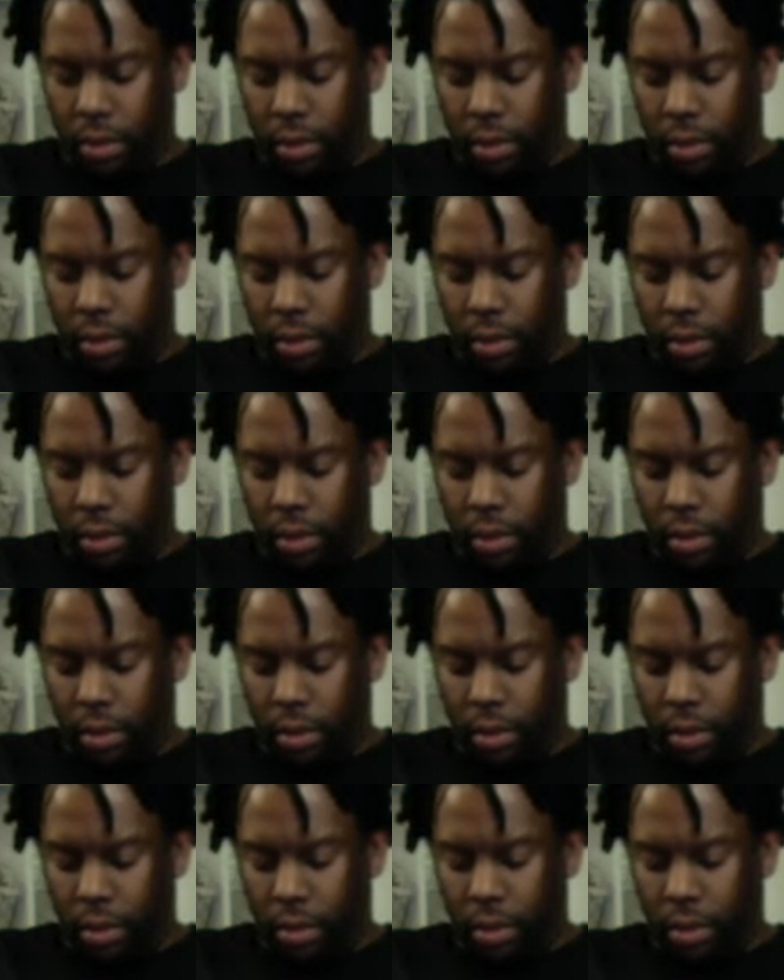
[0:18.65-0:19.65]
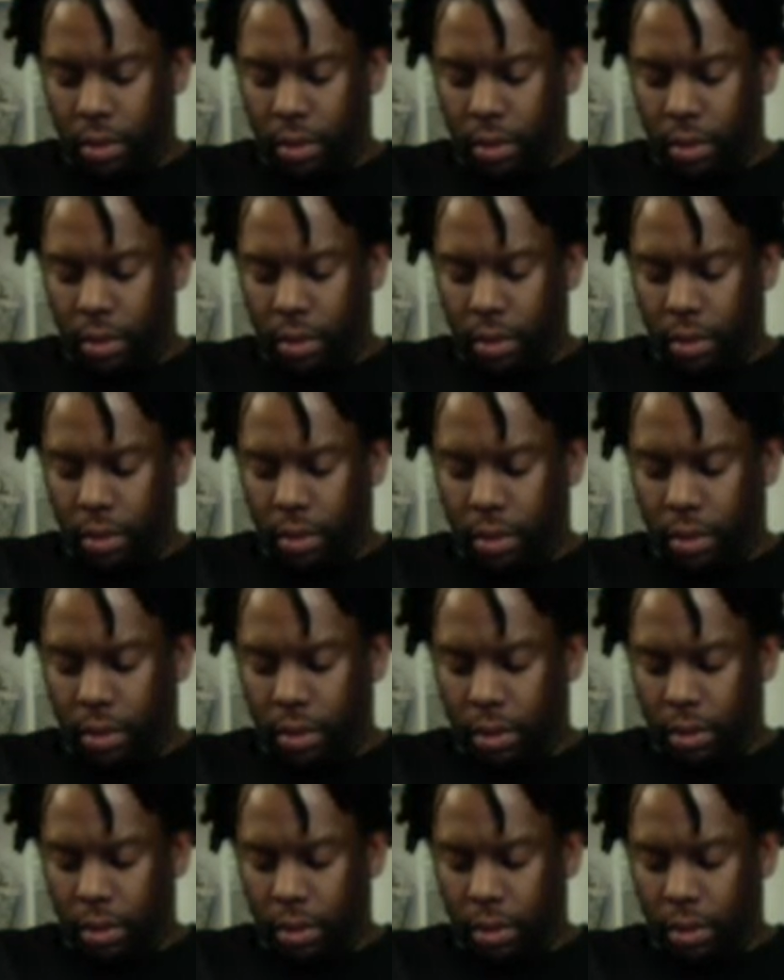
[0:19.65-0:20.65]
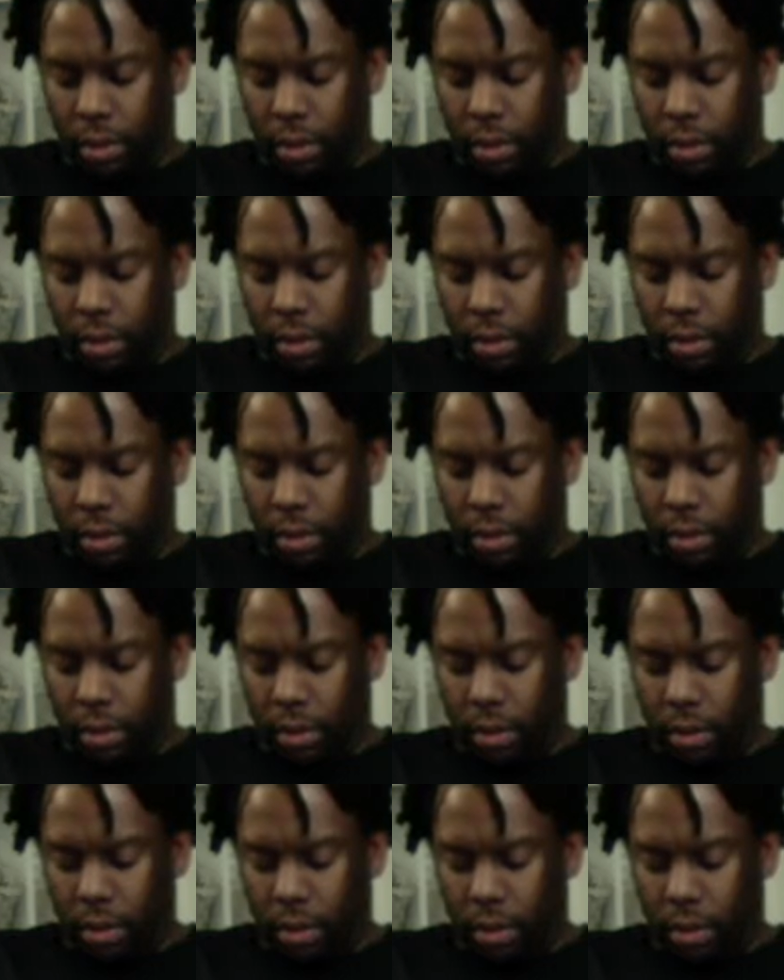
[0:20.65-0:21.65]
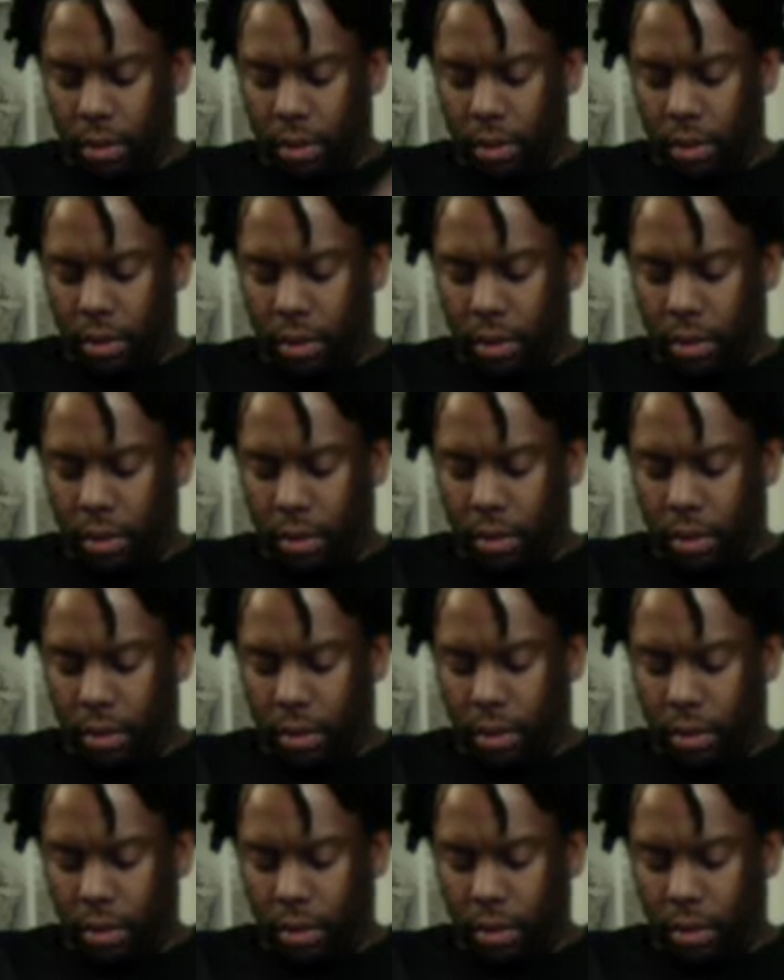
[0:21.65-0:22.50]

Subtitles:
(not speaking)